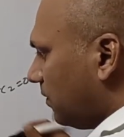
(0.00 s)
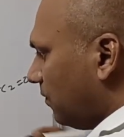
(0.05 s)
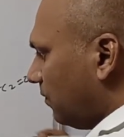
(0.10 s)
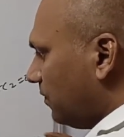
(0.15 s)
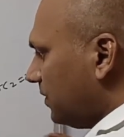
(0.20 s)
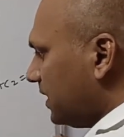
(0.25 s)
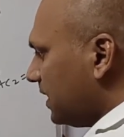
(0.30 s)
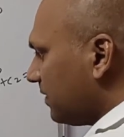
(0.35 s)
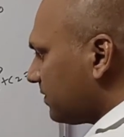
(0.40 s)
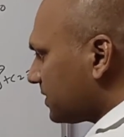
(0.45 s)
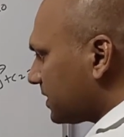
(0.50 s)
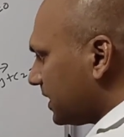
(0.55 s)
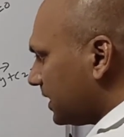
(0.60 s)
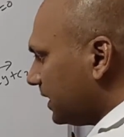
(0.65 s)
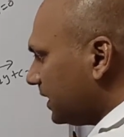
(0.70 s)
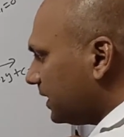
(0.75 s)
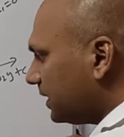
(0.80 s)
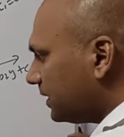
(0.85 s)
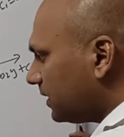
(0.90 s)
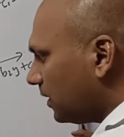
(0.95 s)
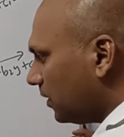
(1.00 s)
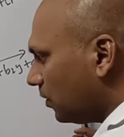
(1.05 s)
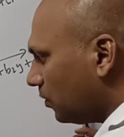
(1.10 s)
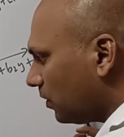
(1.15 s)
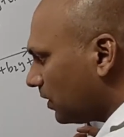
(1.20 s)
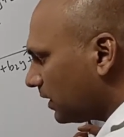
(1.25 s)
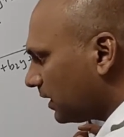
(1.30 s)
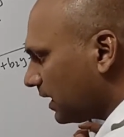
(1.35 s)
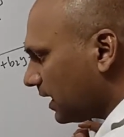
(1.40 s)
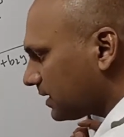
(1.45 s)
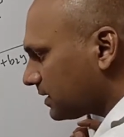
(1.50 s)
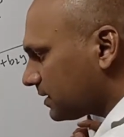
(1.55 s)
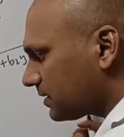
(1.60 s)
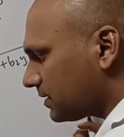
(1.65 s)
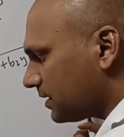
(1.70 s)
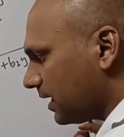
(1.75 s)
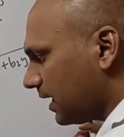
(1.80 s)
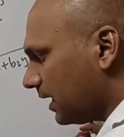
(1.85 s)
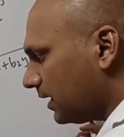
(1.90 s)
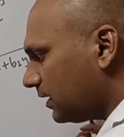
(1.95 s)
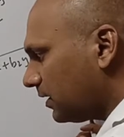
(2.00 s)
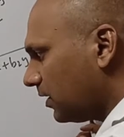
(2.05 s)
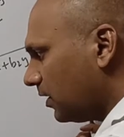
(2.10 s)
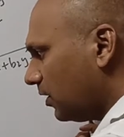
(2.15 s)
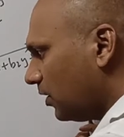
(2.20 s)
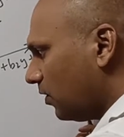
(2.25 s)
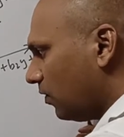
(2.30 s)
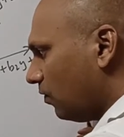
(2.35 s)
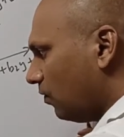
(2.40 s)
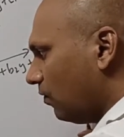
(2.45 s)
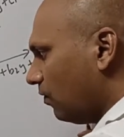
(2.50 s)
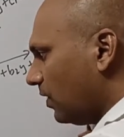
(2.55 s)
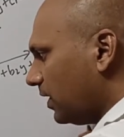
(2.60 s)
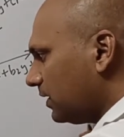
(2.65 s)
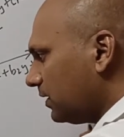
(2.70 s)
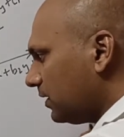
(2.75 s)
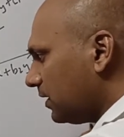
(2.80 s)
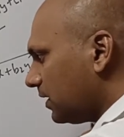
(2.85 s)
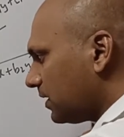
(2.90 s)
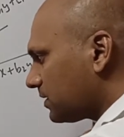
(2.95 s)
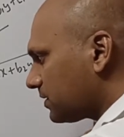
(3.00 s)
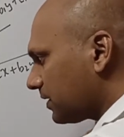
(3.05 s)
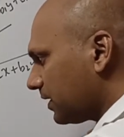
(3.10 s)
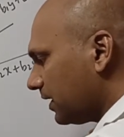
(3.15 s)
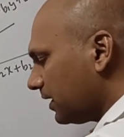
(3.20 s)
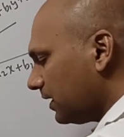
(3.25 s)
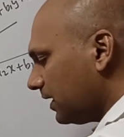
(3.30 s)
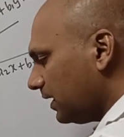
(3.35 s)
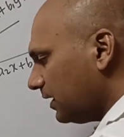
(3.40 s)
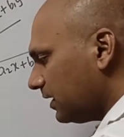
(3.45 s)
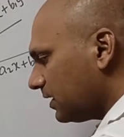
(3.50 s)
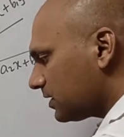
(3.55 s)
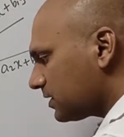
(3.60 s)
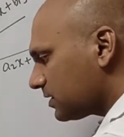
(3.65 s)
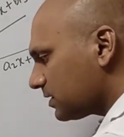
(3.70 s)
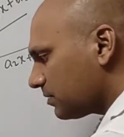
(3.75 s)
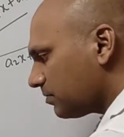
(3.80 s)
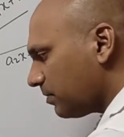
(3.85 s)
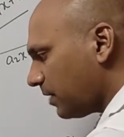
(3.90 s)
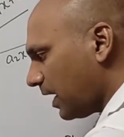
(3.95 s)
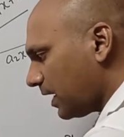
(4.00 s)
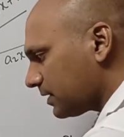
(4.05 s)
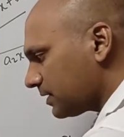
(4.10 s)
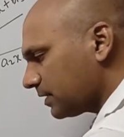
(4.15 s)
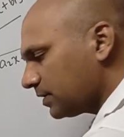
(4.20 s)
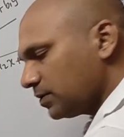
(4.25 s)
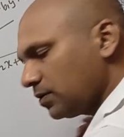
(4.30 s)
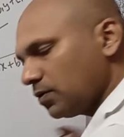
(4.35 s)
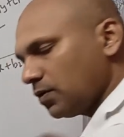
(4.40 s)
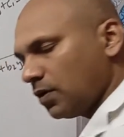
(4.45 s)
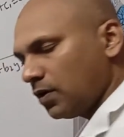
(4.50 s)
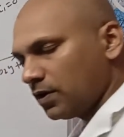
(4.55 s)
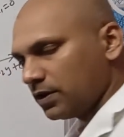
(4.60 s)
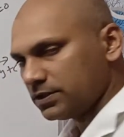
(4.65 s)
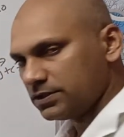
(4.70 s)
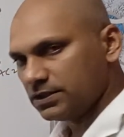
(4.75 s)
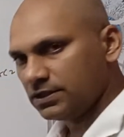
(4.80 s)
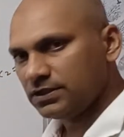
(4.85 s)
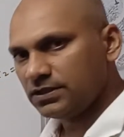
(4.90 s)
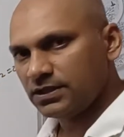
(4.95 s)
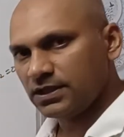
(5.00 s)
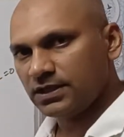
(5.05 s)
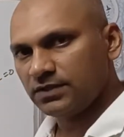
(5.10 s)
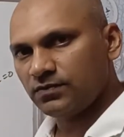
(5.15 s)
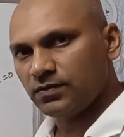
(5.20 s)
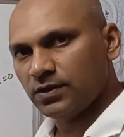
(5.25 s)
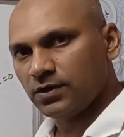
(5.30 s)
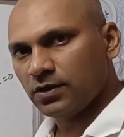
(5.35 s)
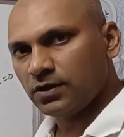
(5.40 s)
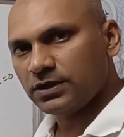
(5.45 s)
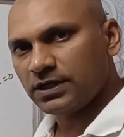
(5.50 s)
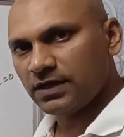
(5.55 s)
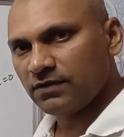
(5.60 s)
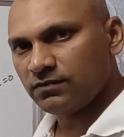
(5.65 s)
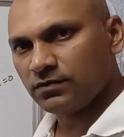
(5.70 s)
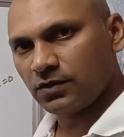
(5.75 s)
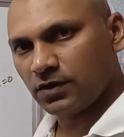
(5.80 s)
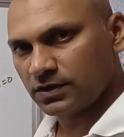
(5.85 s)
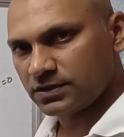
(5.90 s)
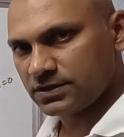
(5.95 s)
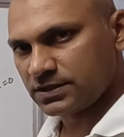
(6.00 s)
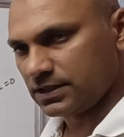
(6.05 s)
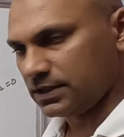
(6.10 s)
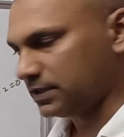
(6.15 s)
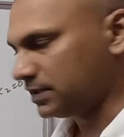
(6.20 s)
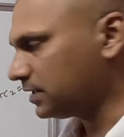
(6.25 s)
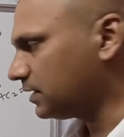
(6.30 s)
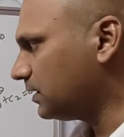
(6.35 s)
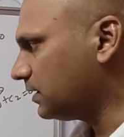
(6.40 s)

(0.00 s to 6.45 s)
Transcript: We have studied in the lower classes that when a straight line is passing through origin, it will not have constant.